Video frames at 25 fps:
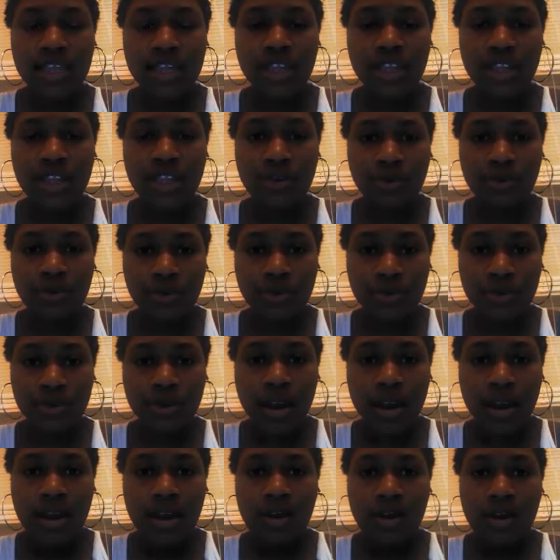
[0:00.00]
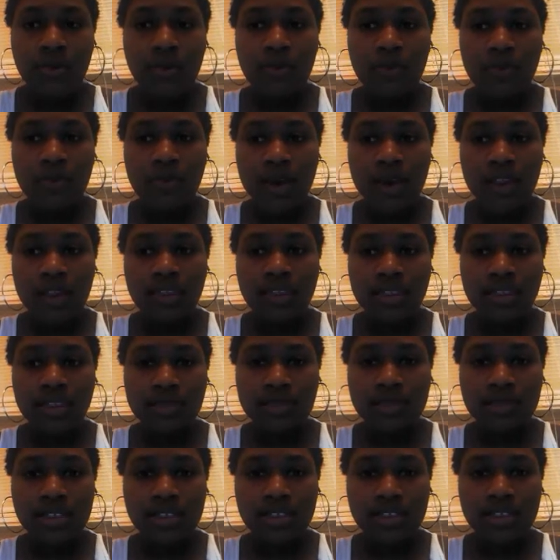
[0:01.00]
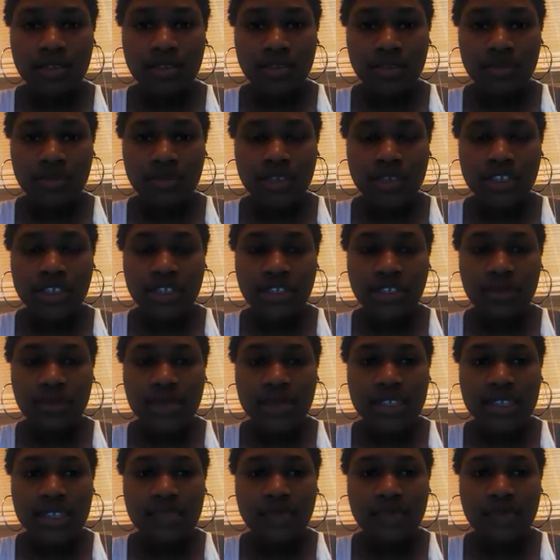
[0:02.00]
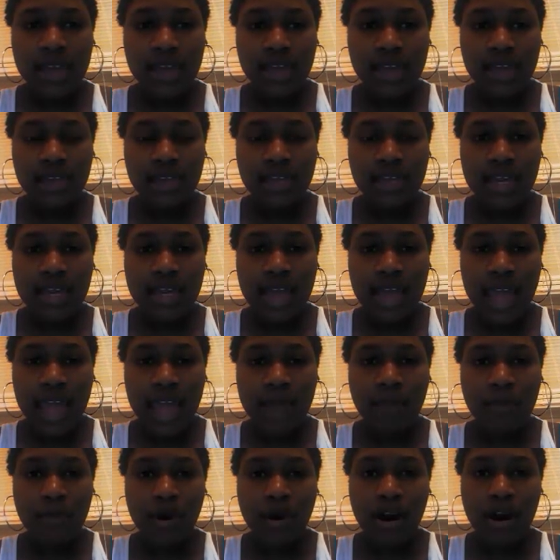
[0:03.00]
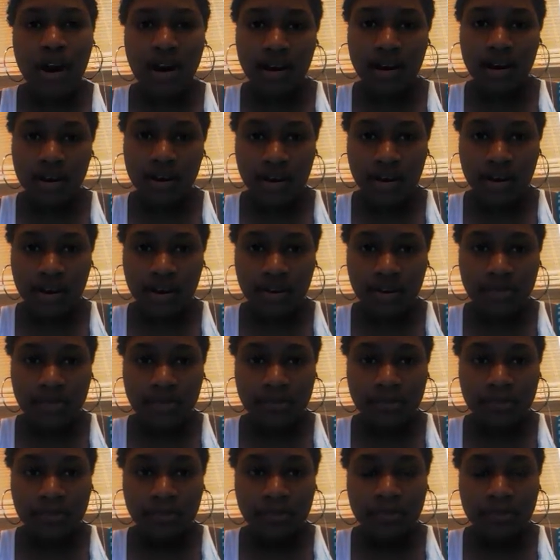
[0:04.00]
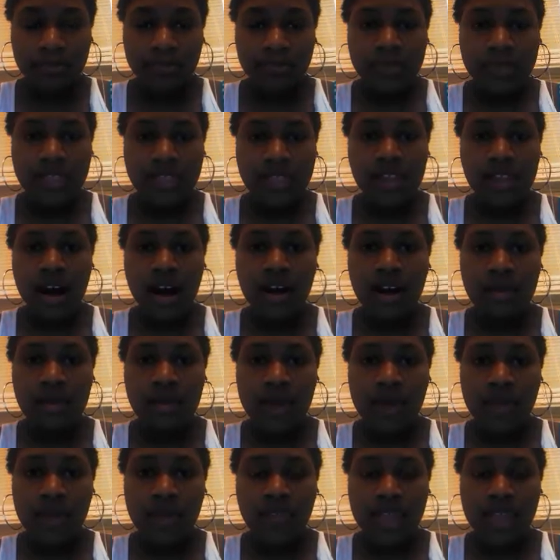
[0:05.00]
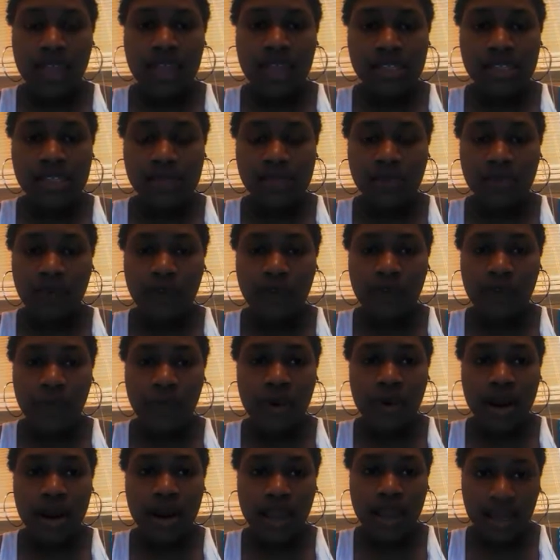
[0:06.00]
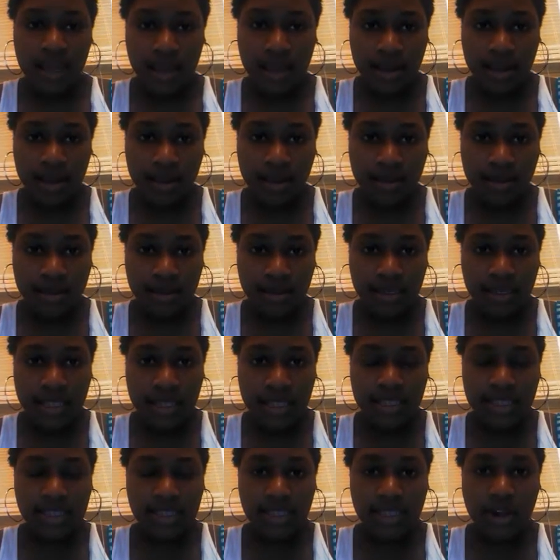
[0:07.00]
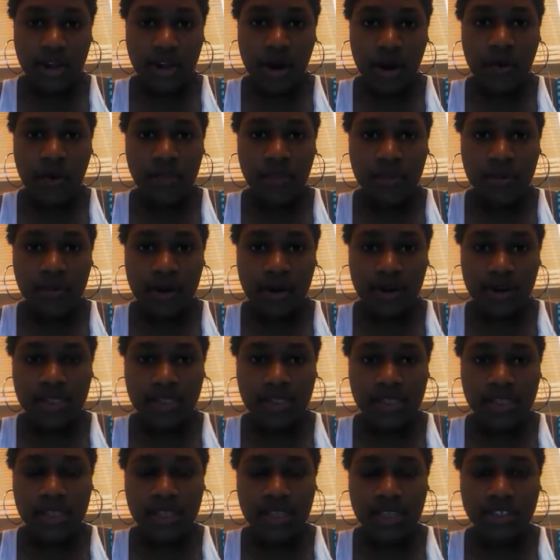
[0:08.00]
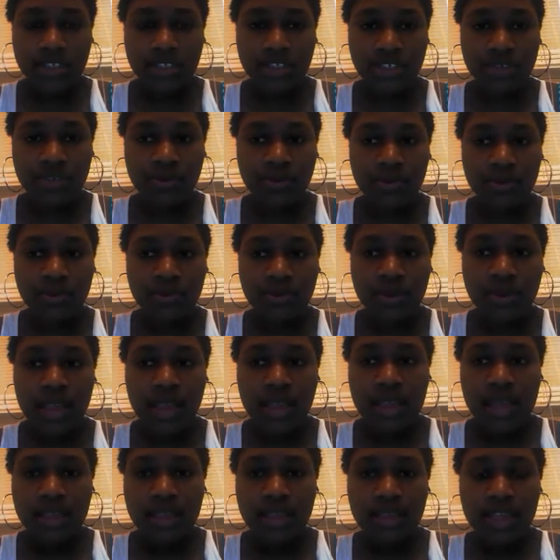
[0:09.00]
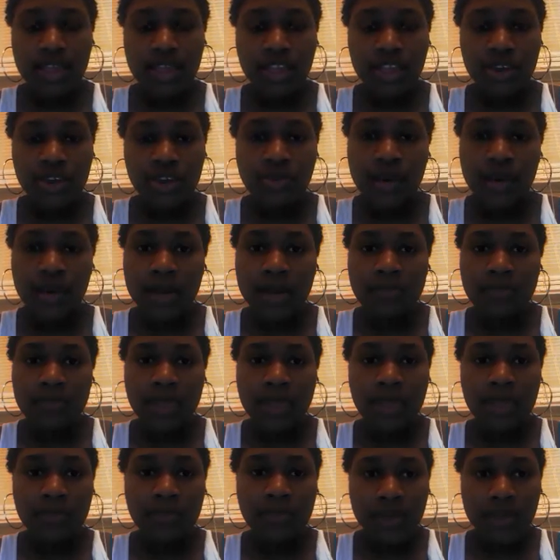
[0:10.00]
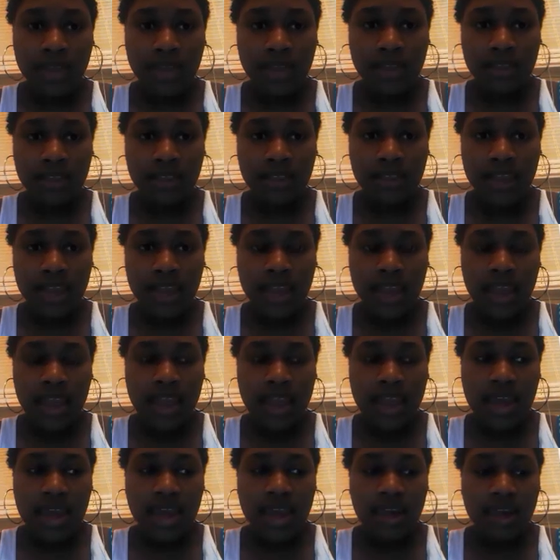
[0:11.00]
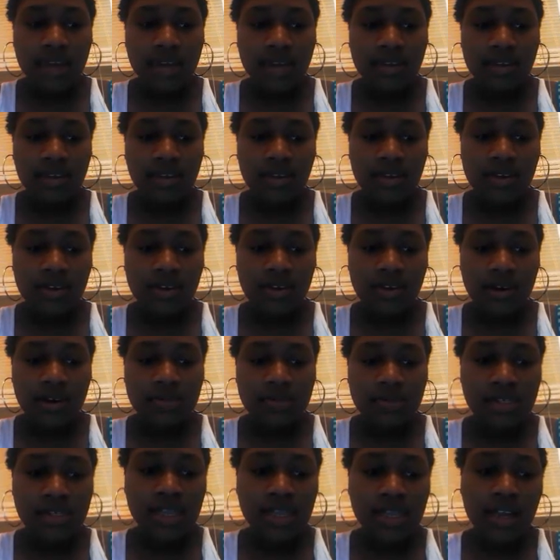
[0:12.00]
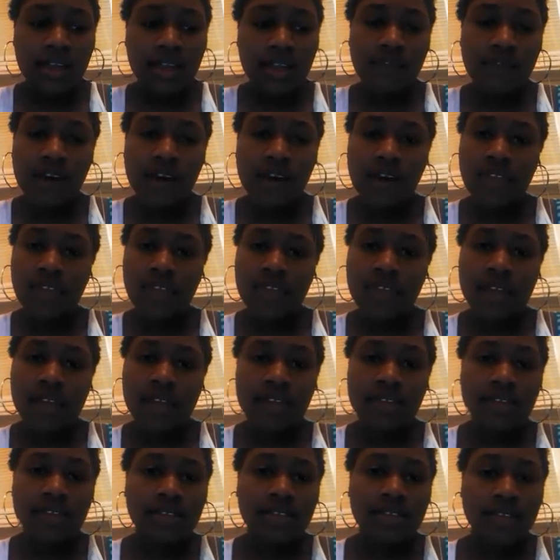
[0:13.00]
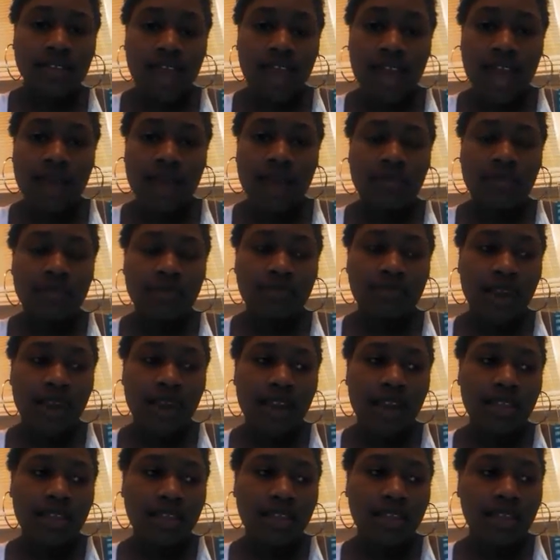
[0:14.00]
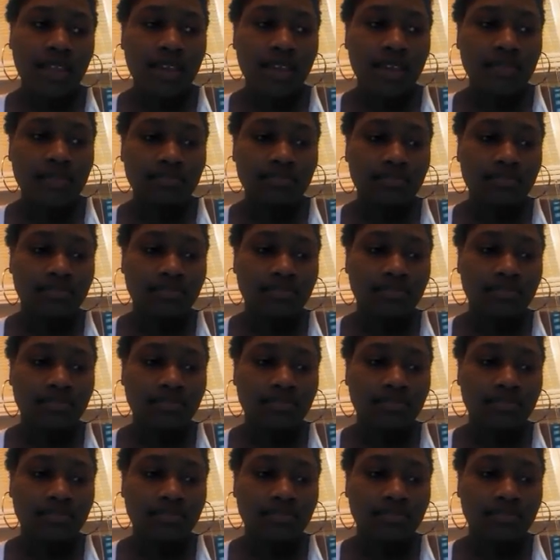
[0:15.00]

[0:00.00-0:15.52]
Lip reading: you want them to do, that you expect in a partner. Talk about things beforehand. Get to know the person that you think you want to be with. And you know what I'm saying? If all things happen right, then